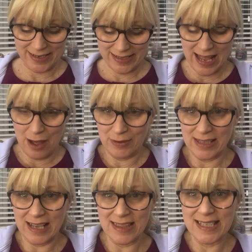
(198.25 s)
Now,
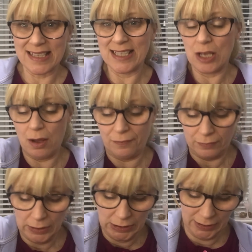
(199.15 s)
can I get this lid
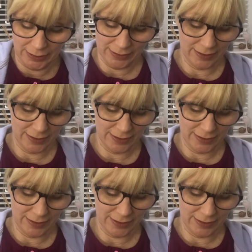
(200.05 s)
off? Ugh.